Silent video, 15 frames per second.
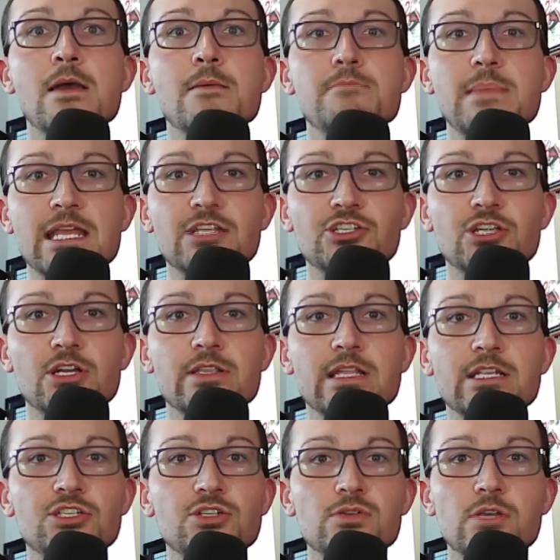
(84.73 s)
make sure
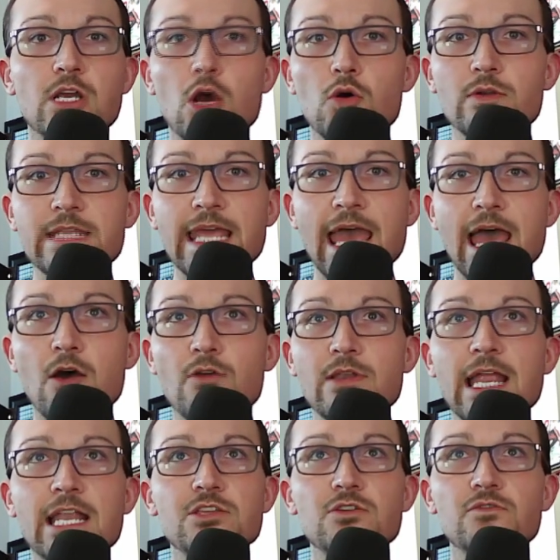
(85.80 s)
that you go down
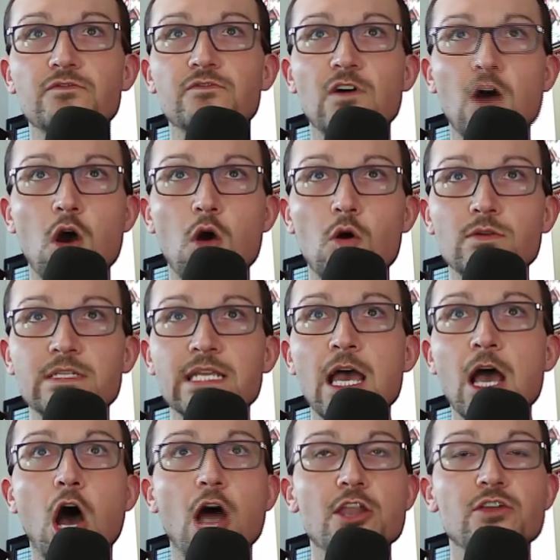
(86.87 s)
and you vote
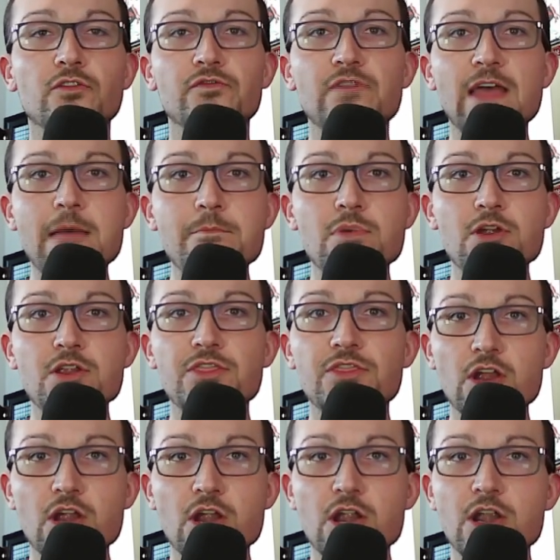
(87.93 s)
on November
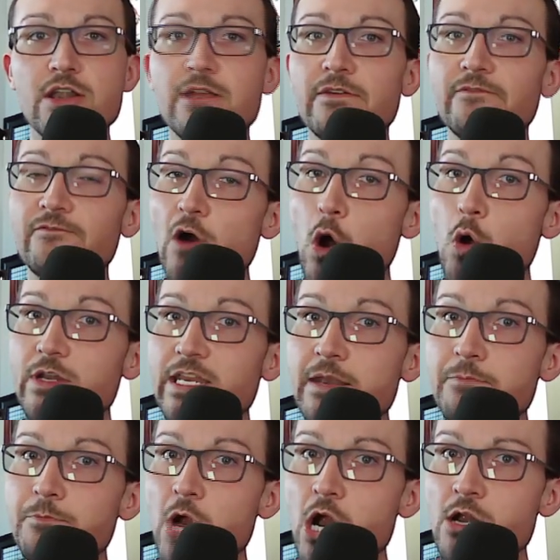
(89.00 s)
3rd. Vote
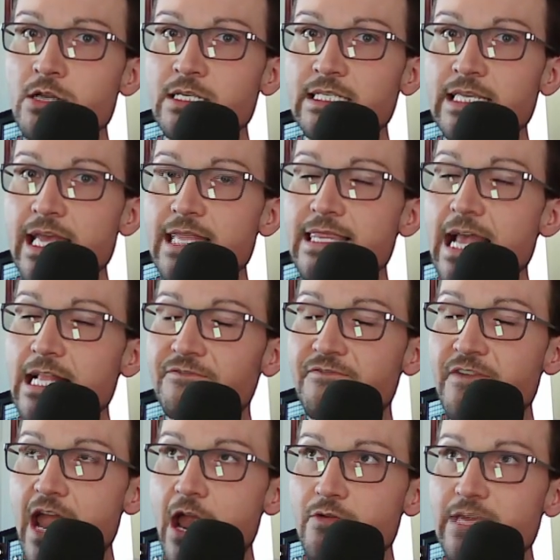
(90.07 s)
in person. That's
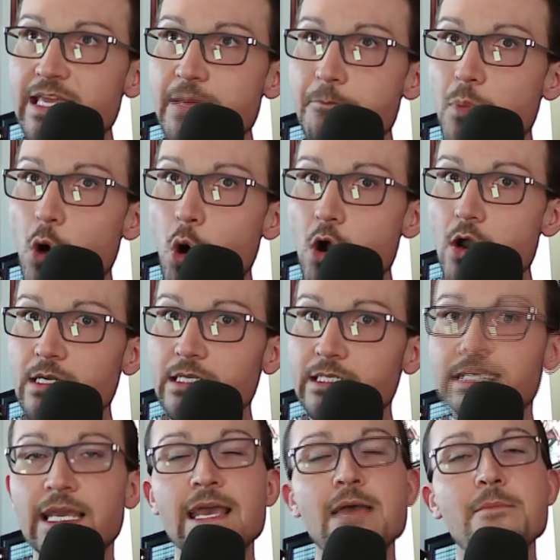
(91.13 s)
very
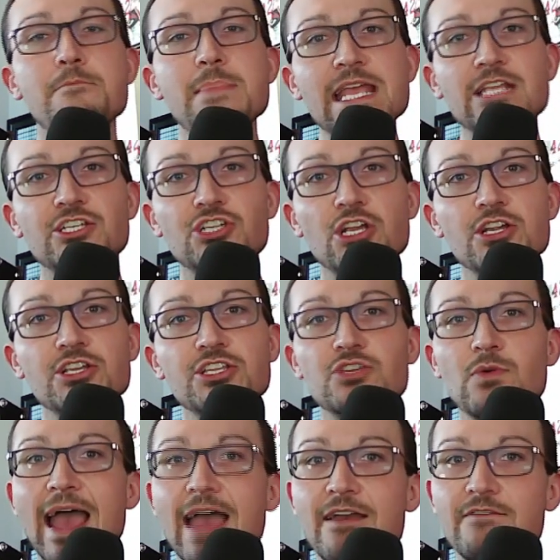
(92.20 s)
important. Make sure
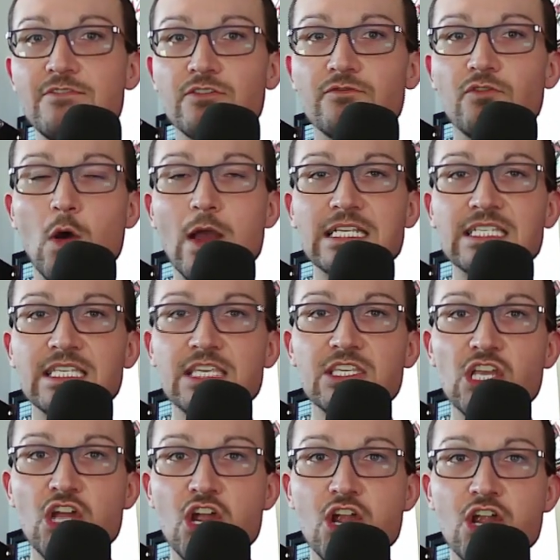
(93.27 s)
you have your voices
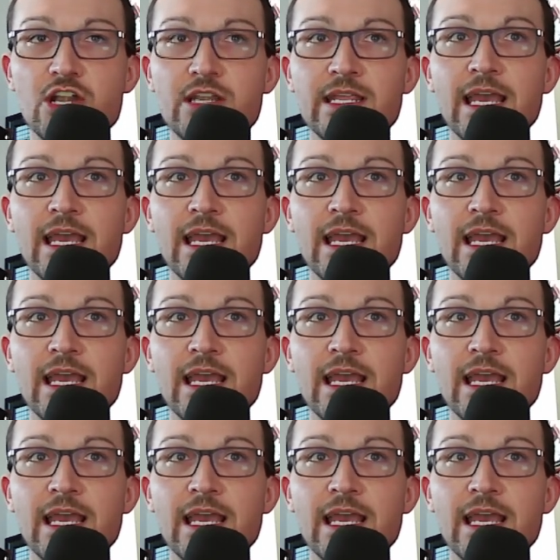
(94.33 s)
heard.